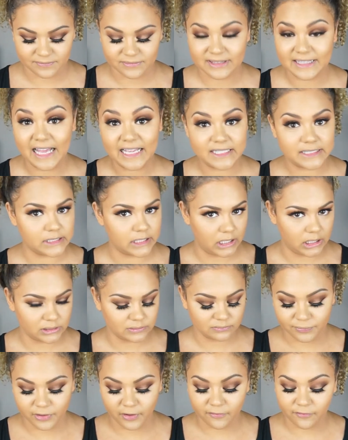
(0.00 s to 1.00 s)
That's it.
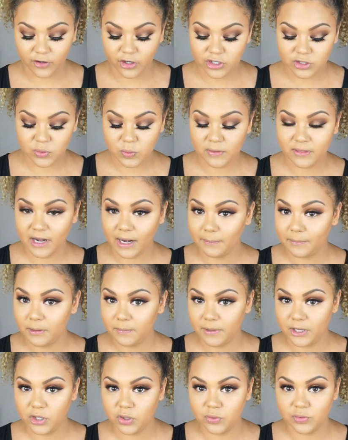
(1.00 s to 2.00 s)
The first one that I'm going to
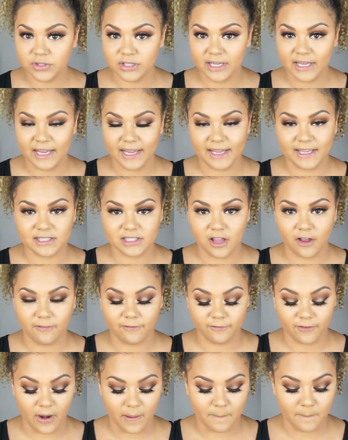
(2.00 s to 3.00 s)
be using is
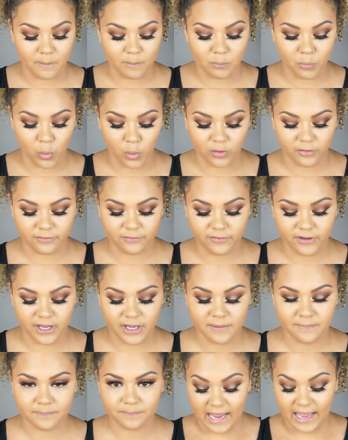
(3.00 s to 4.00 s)
from Morphe,